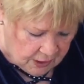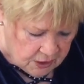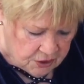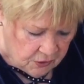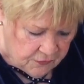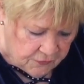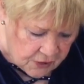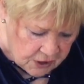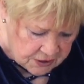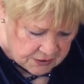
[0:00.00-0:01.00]
So
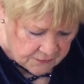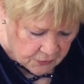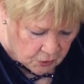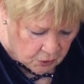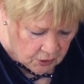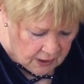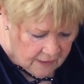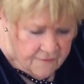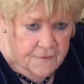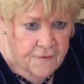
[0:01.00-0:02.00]
first of all,
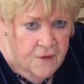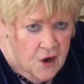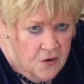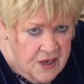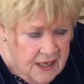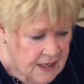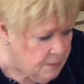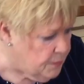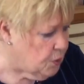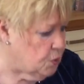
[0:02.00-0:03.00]
very
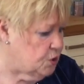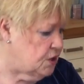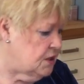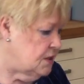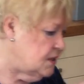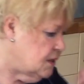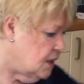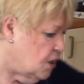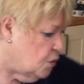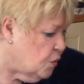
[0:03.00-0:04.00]
important,
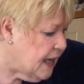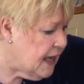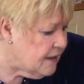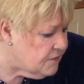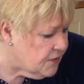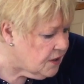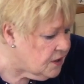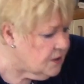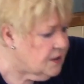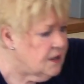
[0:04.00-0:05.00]
we have our